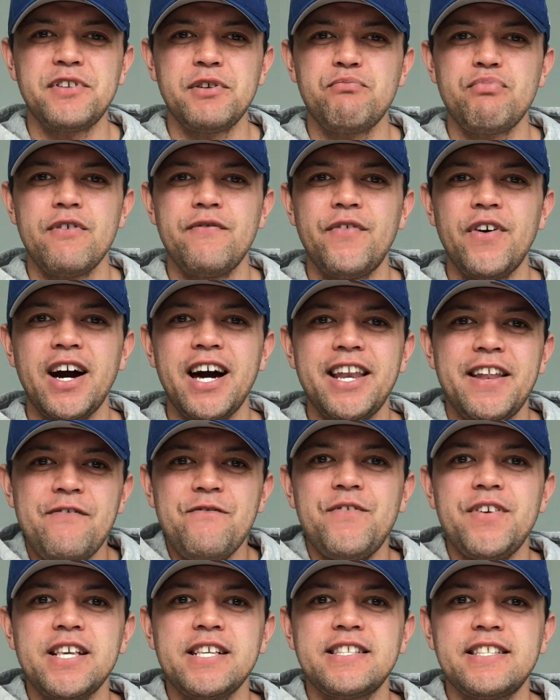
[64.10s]
to provide
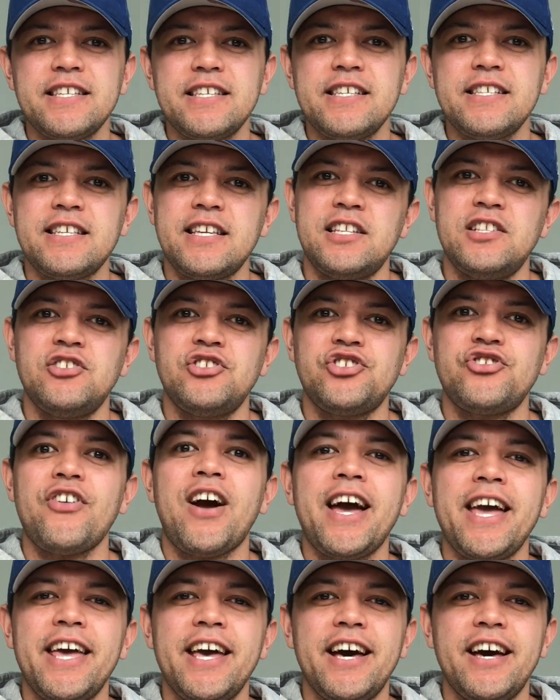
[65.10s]
investors in
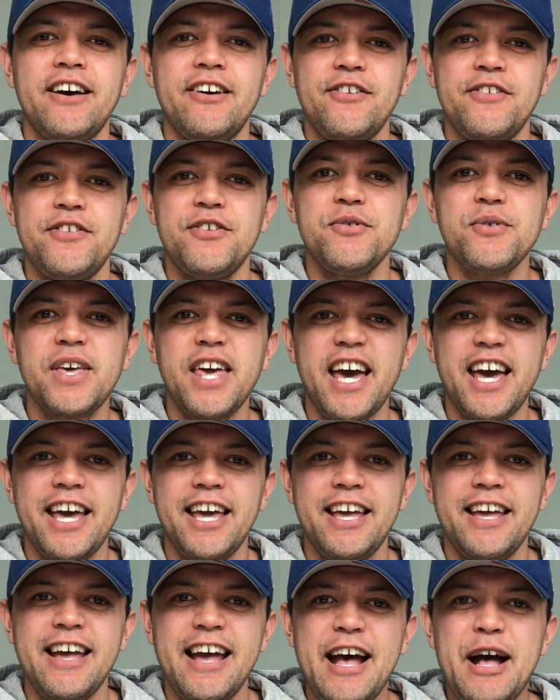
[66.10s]
Australia,
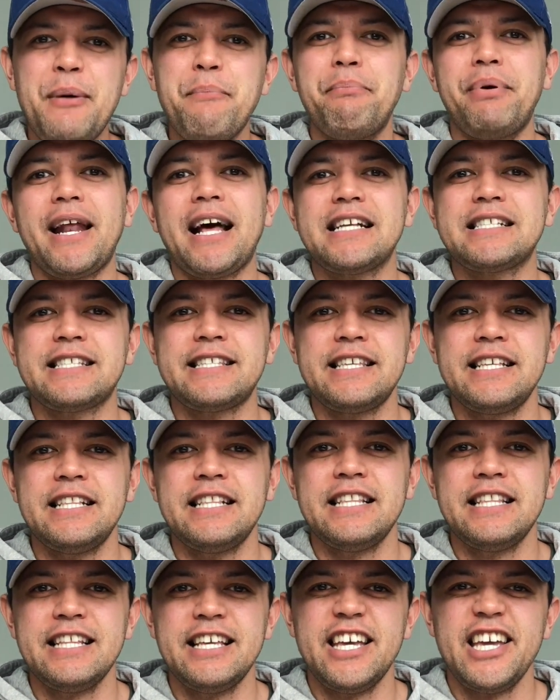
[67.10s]
UK,
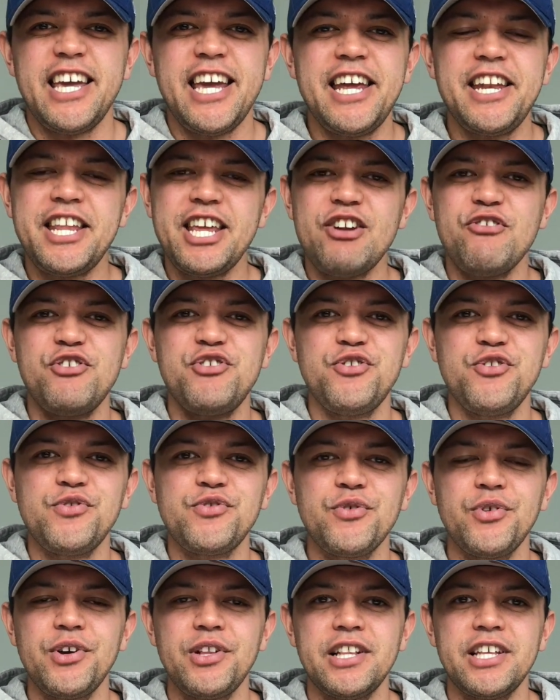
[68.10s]
Brazil, and here in New
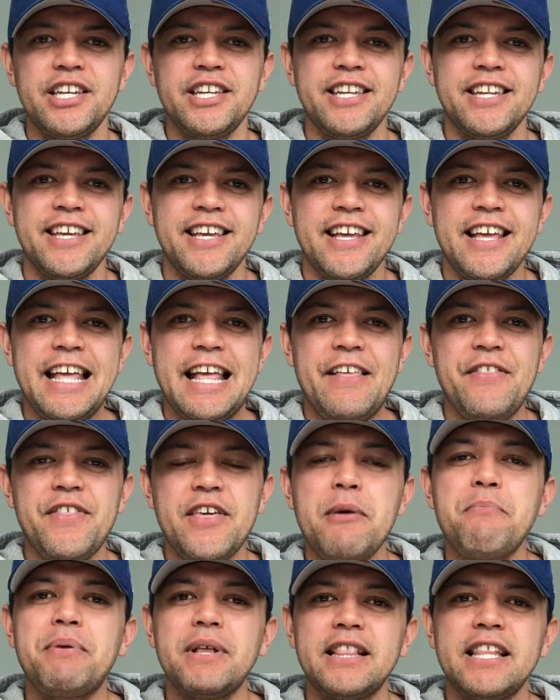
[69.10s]
Zealand
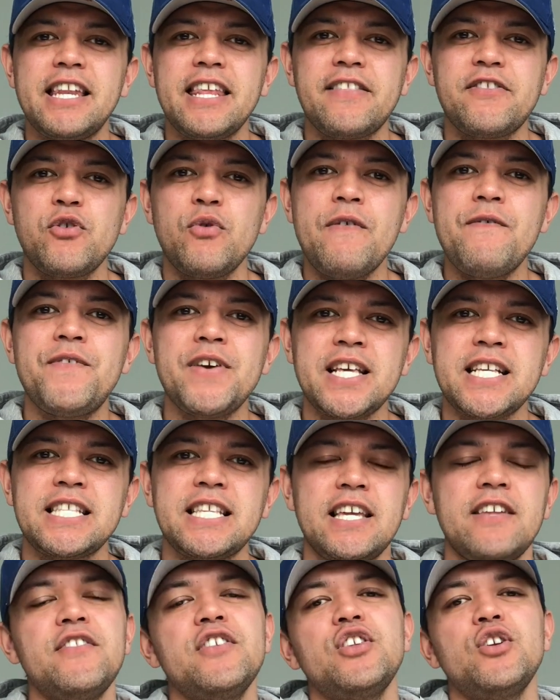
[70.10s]
the ability to
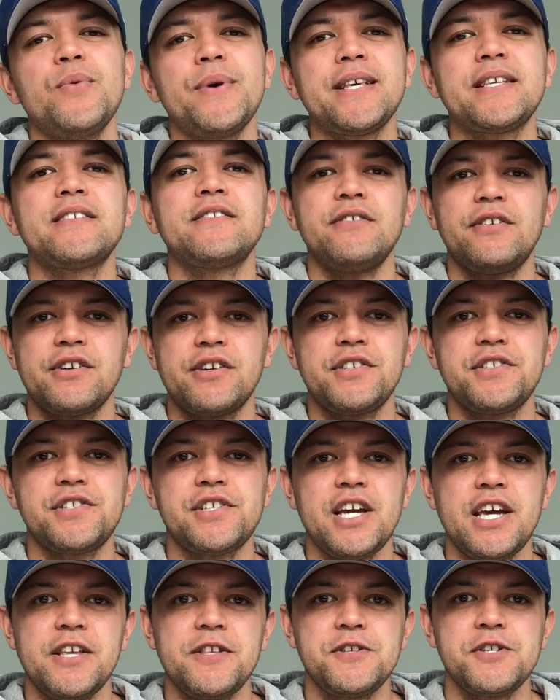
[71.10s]
invest in the US stock
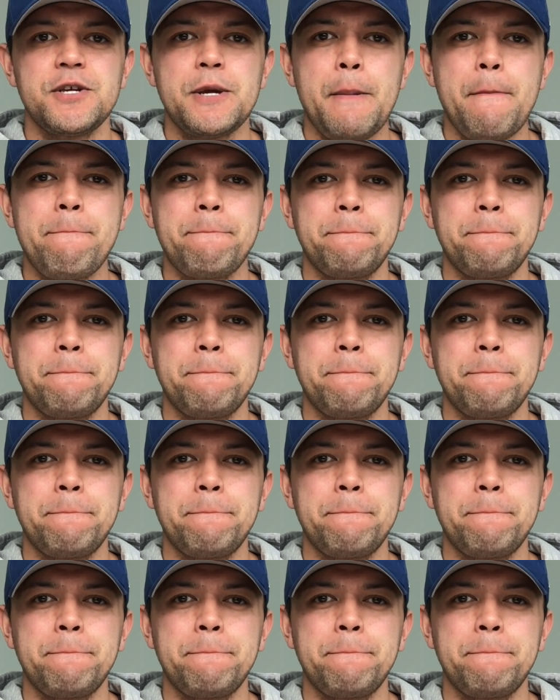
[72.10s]
exchange.